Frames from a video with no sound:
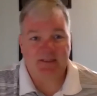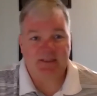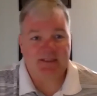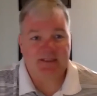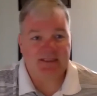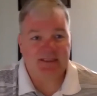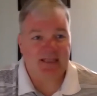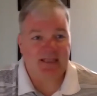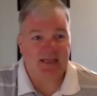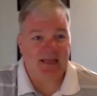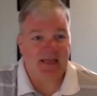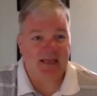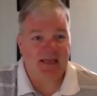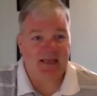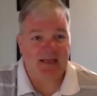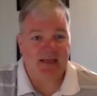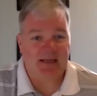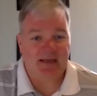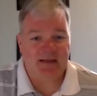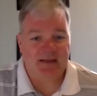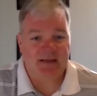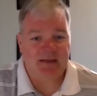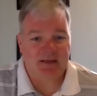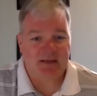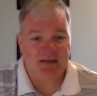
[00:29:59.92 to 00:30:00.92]
today,
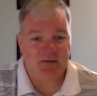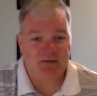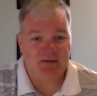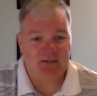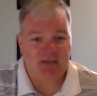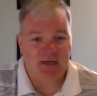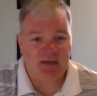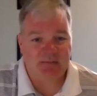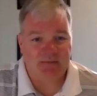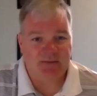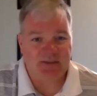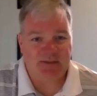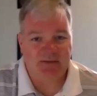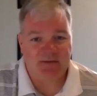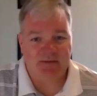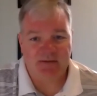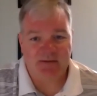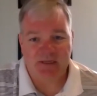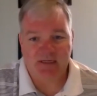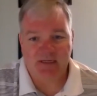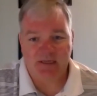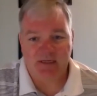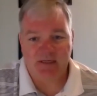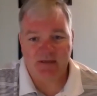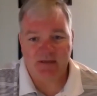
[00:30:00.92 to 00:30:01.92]
a huge
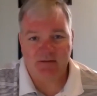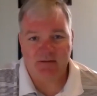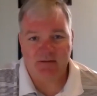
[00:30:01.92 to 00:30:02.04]
opportunity to do